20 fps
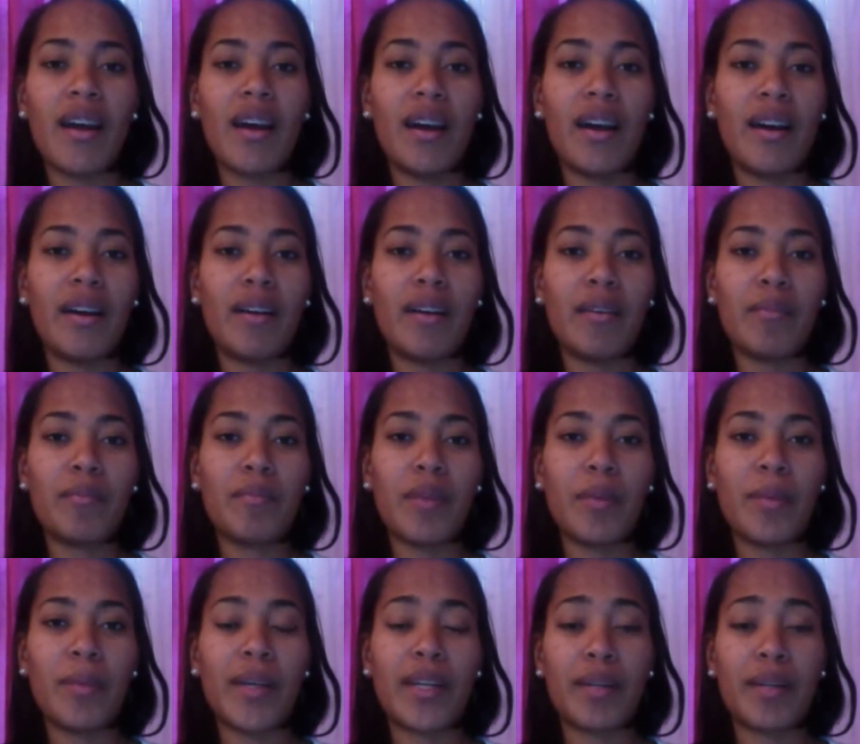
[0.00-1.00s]

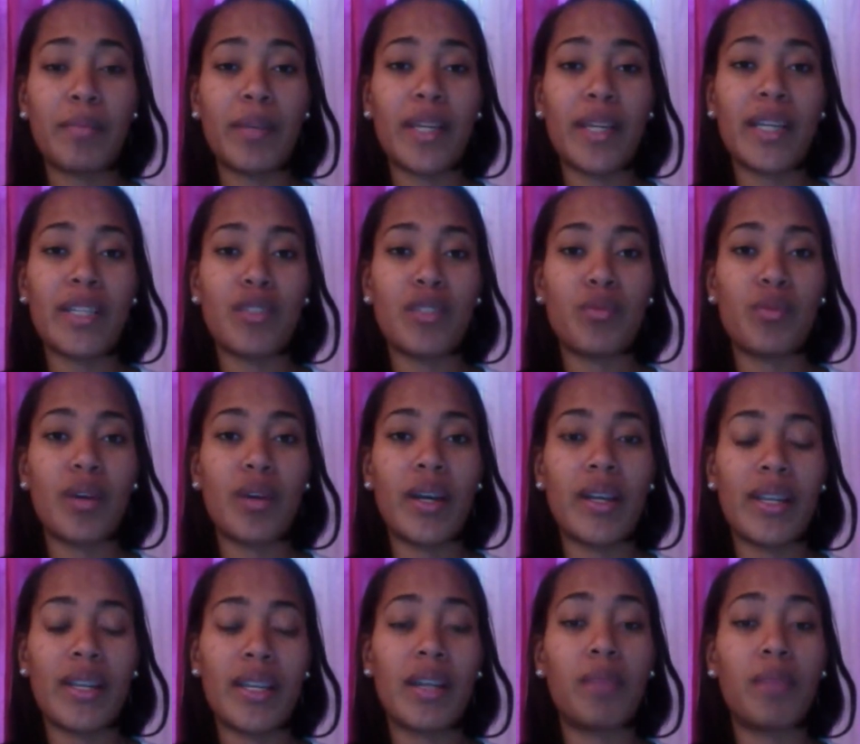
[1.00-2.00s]
appear to be
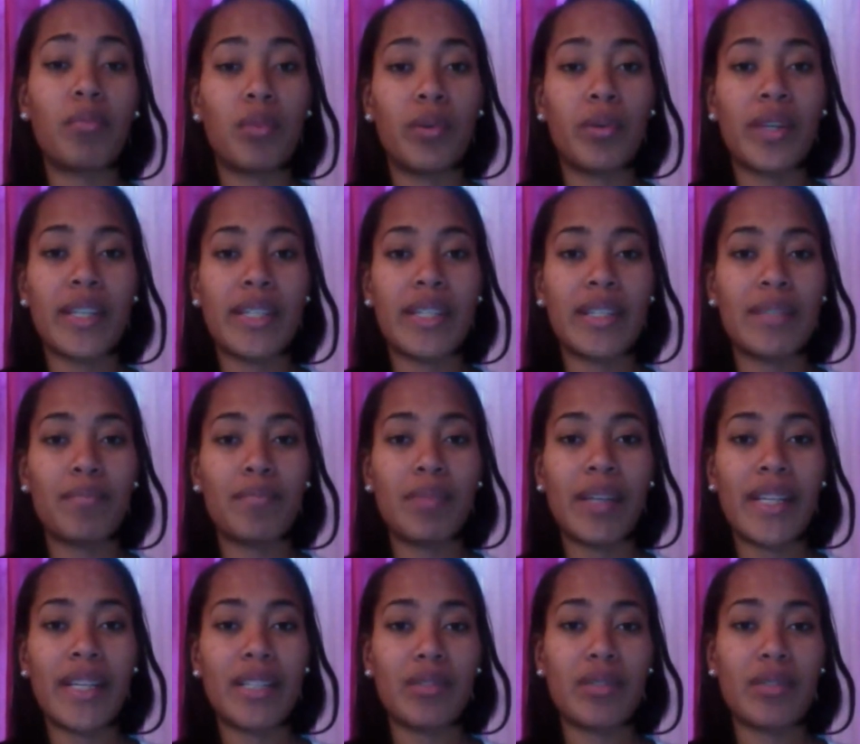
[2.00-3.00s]
in a broken
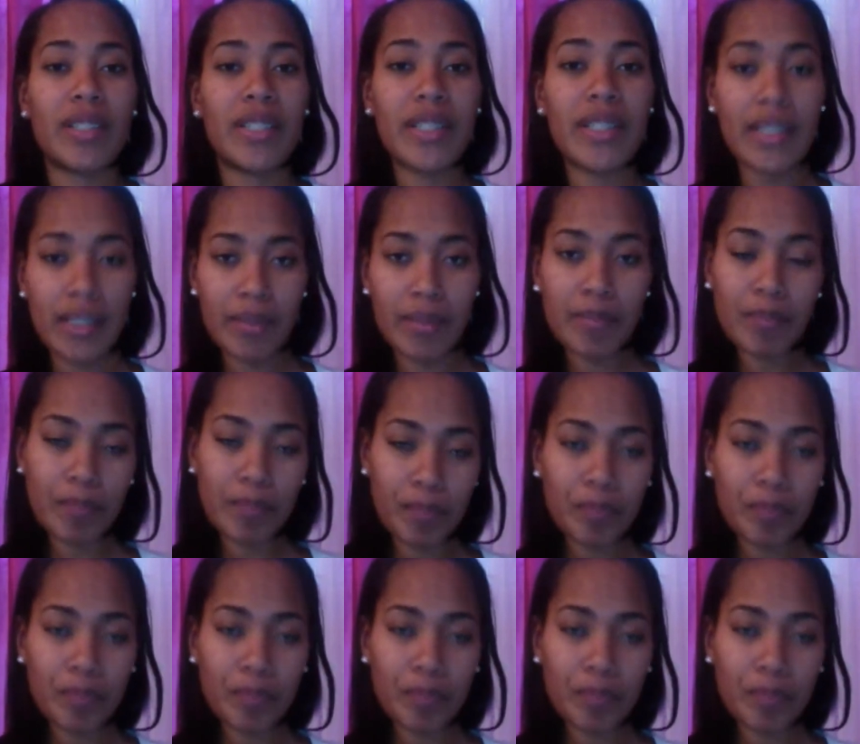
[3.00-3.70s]
place or season.